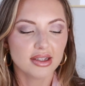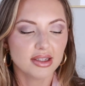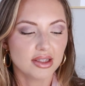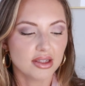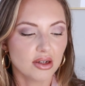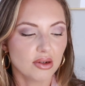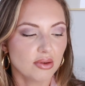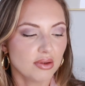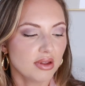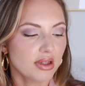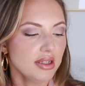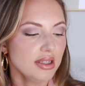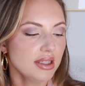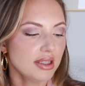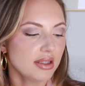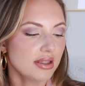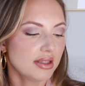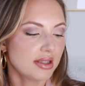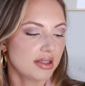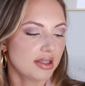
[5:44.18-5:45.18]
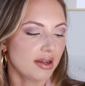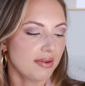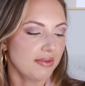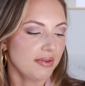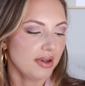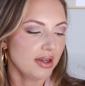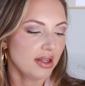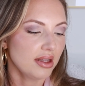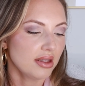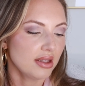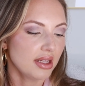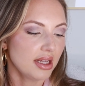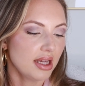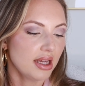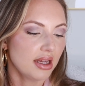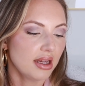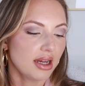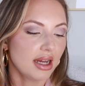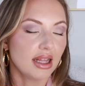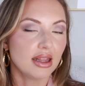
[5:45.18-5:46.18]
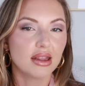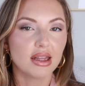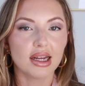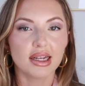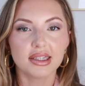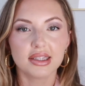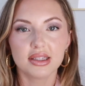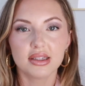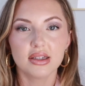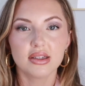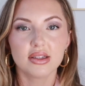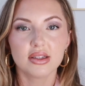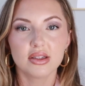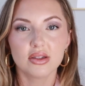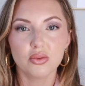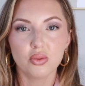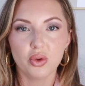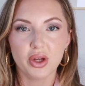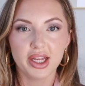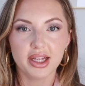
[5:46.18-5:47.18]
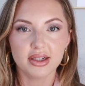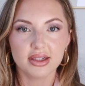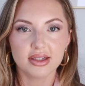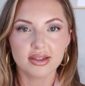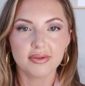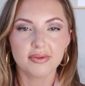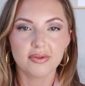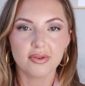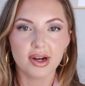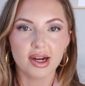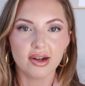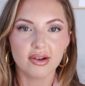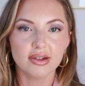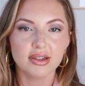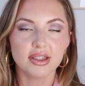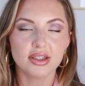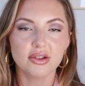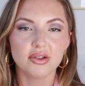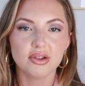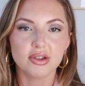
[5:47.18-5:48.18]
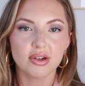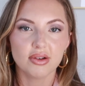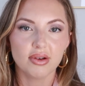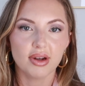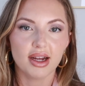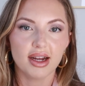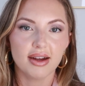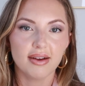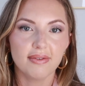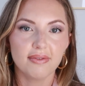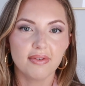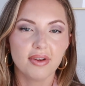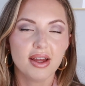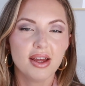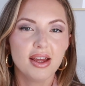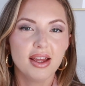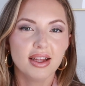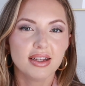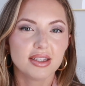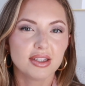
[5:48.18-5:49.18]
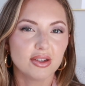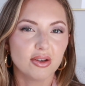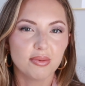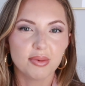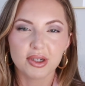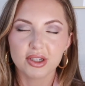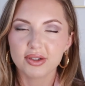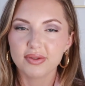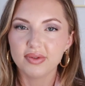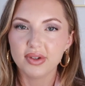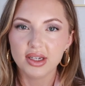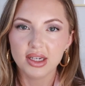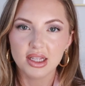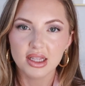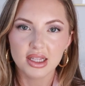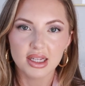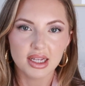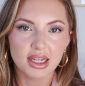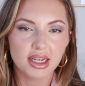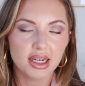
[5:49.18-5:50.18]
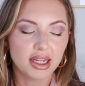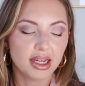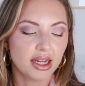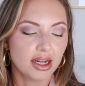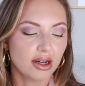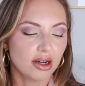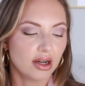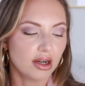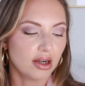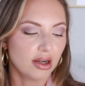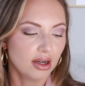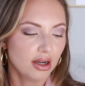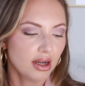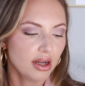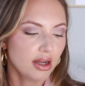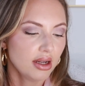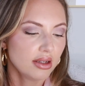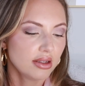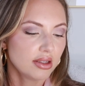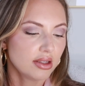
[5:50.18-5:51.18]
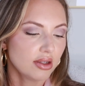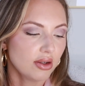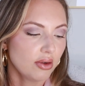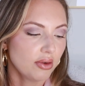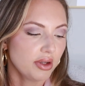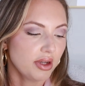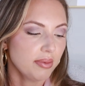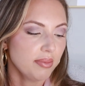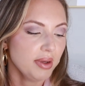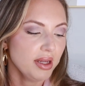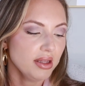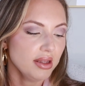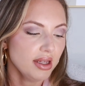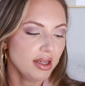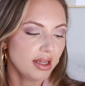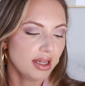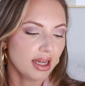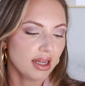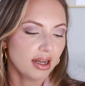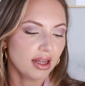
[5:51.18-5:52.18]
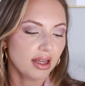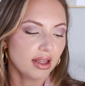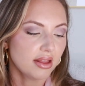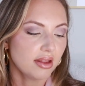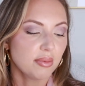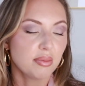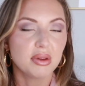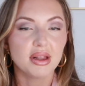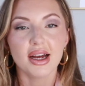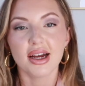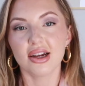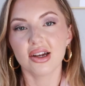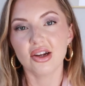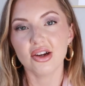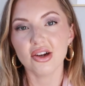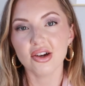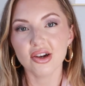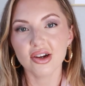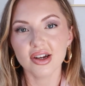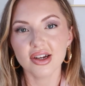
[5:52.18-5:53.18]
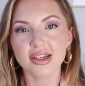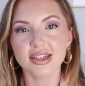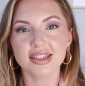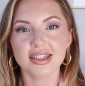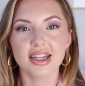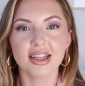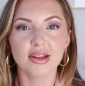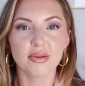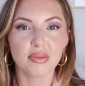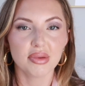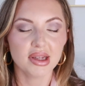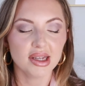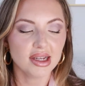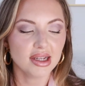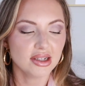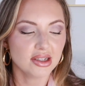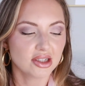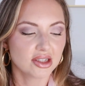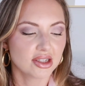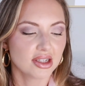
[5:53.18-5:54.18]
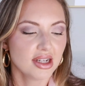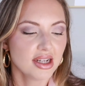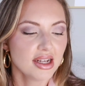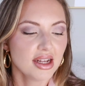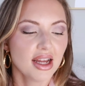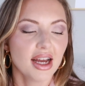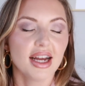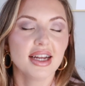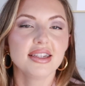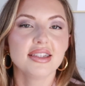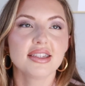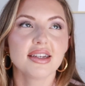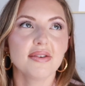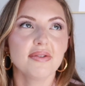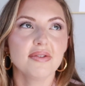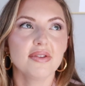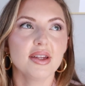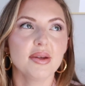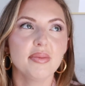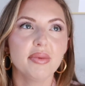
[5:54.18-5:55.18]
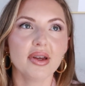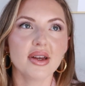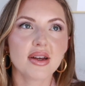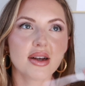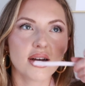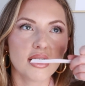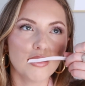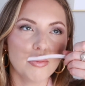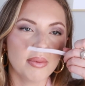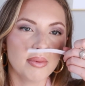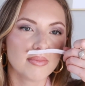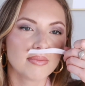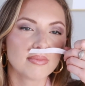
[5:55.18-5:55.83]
So this is definitely a less sweet fragrance. You don't have so much vanilla in here. So you're mainly getting the blackcurrant and the peach. I definitely pick up